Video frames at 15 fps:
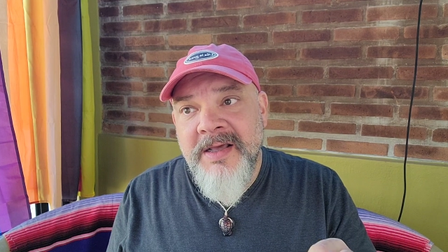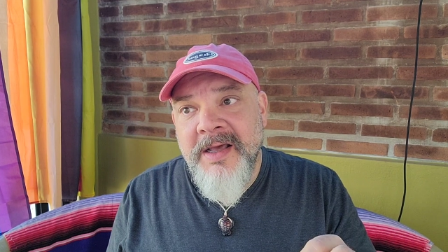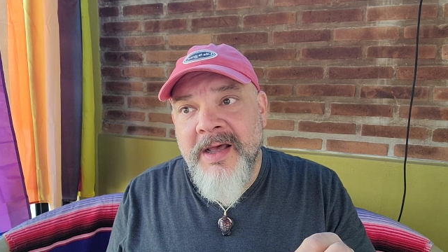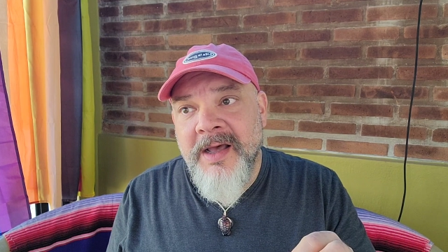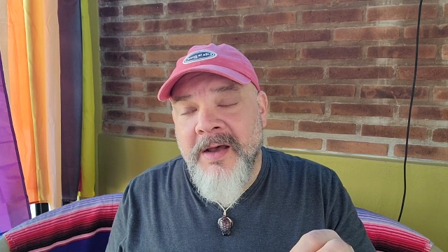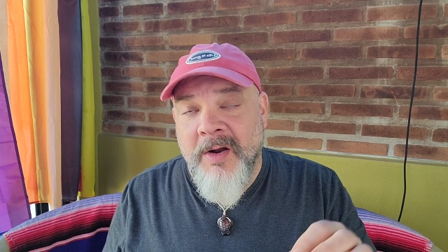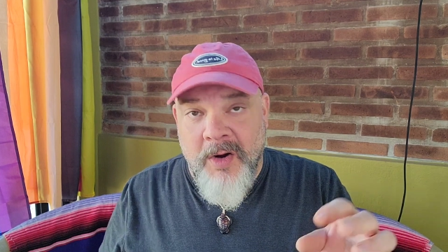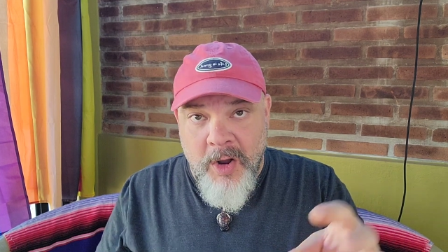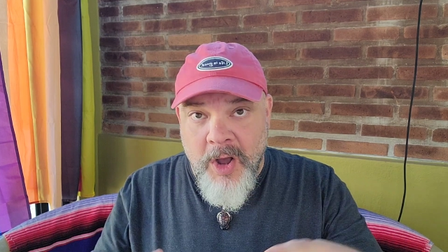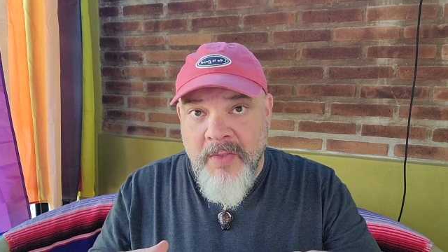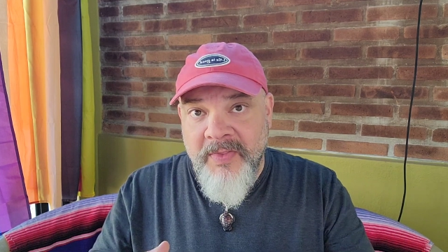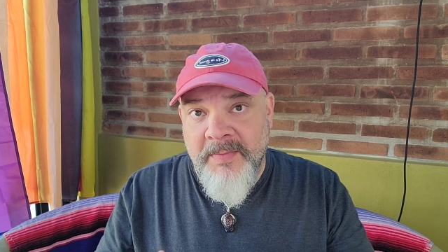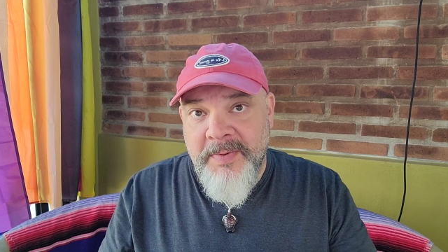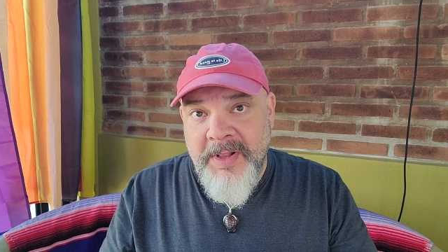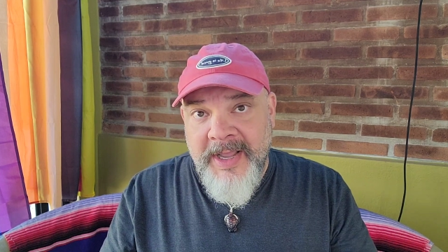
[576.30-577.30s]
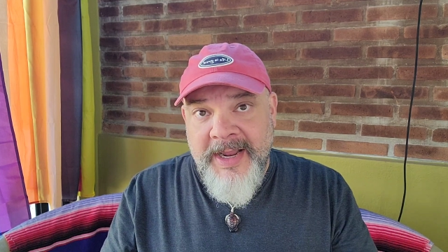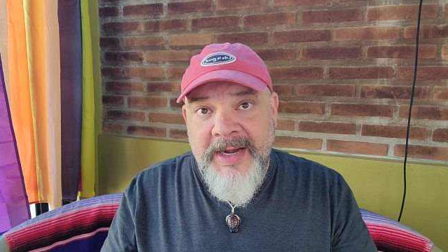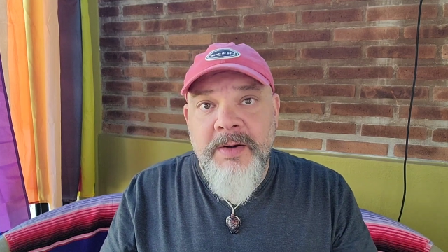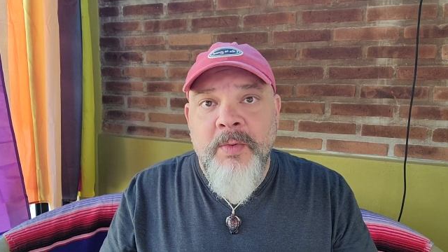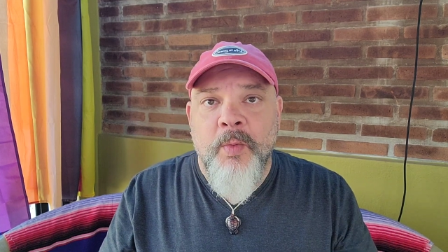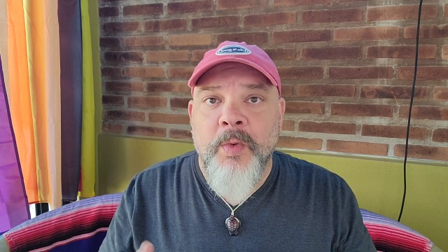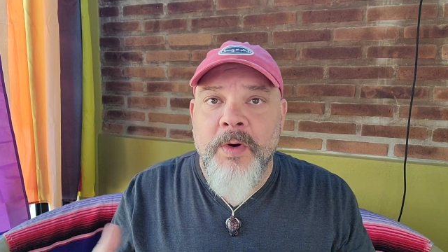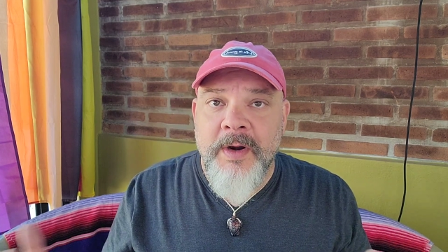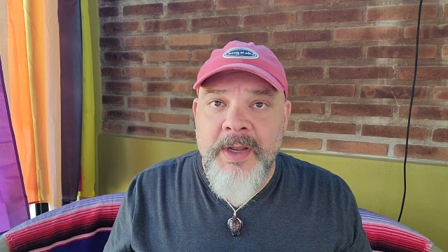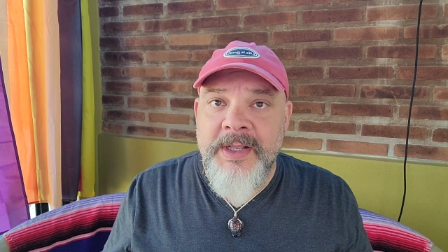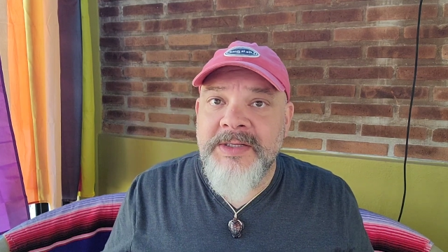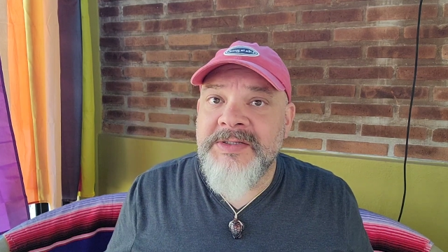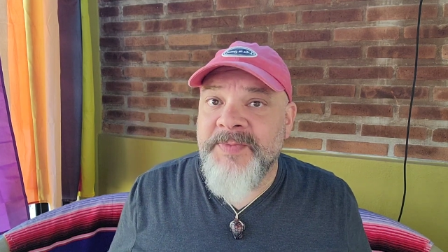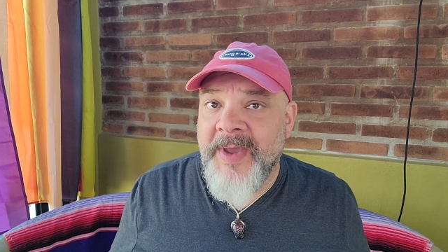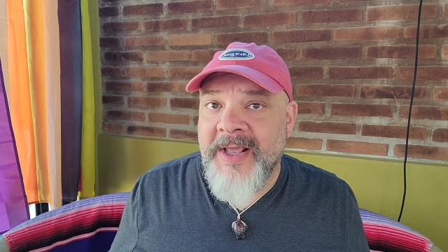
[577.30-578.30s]
on the plane were
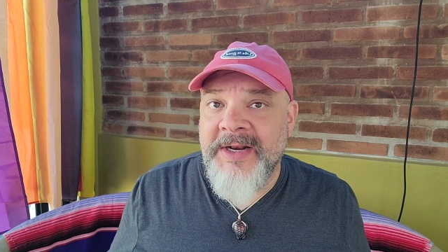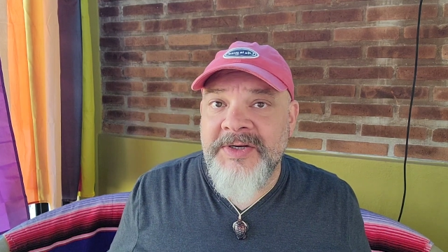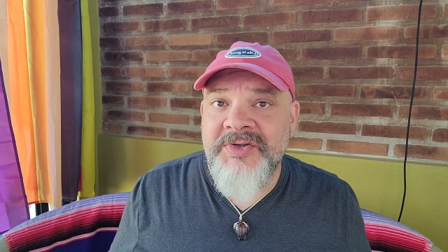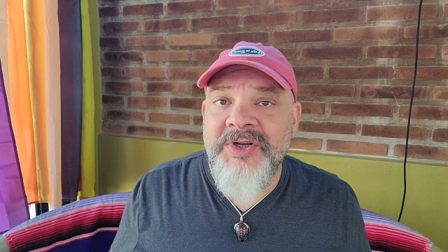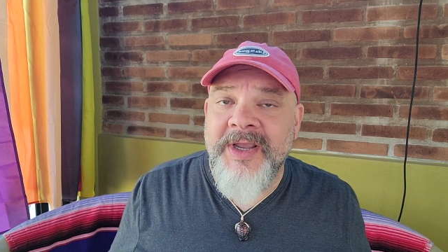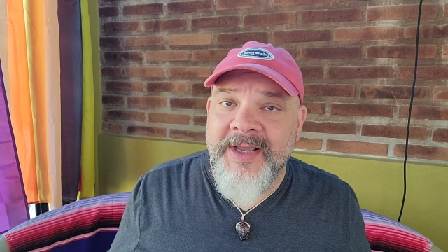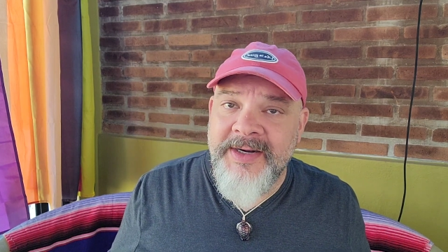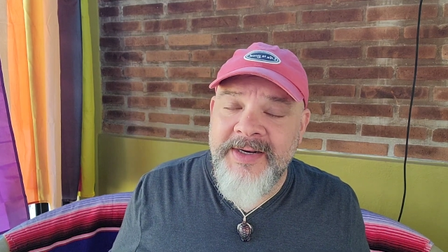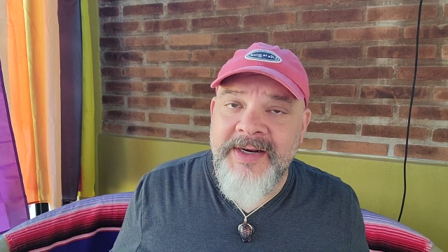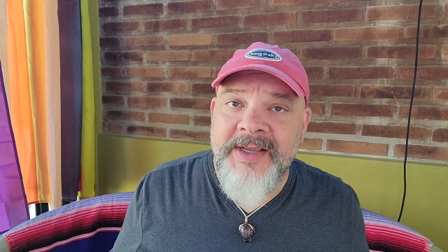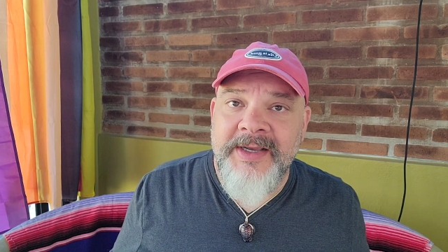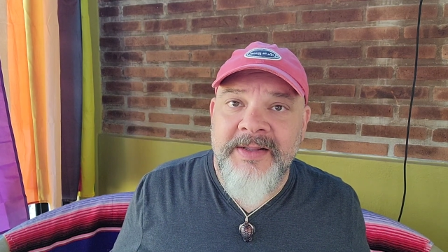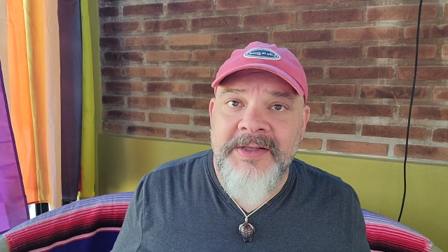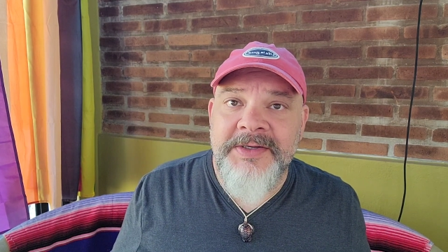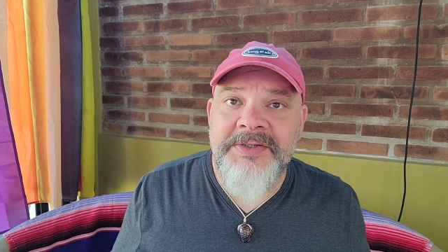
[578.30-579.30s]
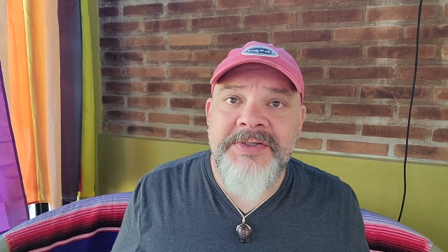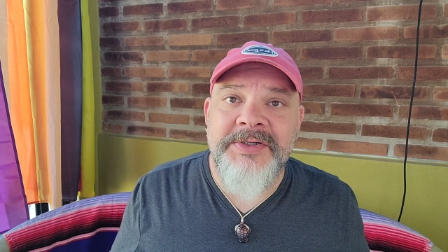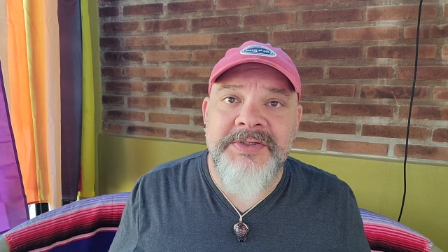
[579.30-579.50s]
in Spanish and in English.